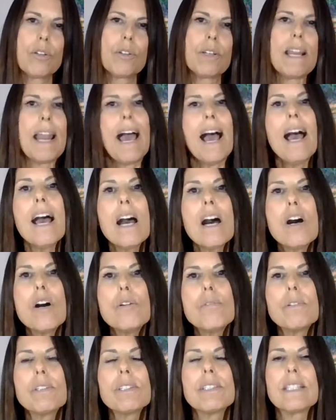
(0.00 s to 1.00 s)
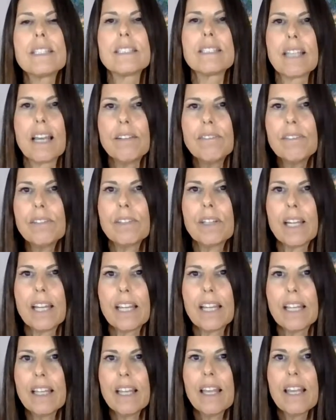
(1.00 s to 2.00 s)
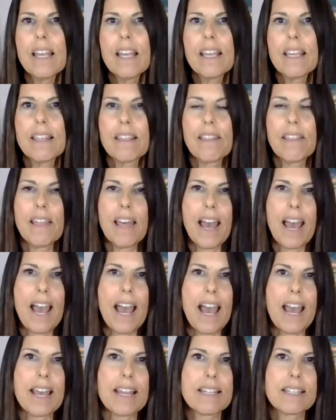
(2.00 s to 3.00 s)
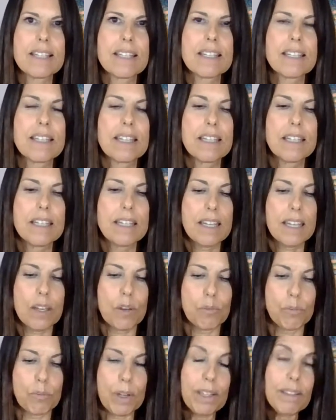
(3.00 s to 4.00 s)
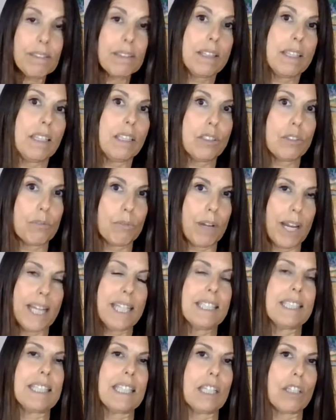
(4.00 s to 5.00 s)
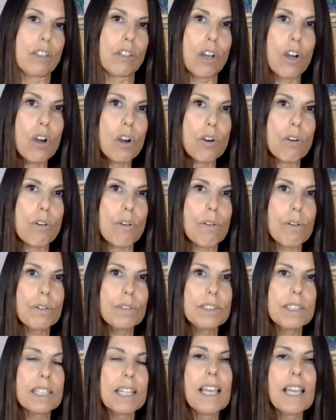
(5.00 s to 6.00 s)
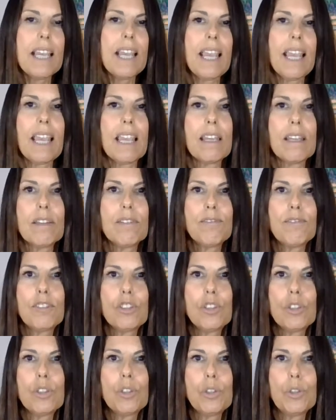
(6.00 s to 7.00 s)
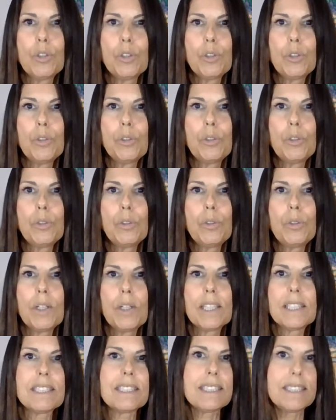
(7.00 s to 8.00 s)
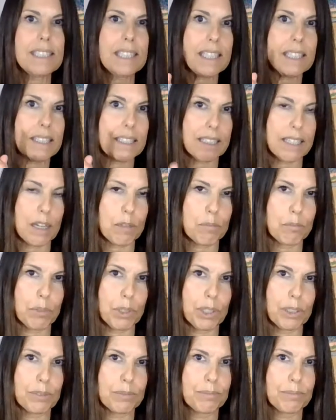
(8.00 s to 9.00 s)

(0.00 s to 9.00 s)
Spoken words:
now we're discovering that with these rates and codes, if you see the number,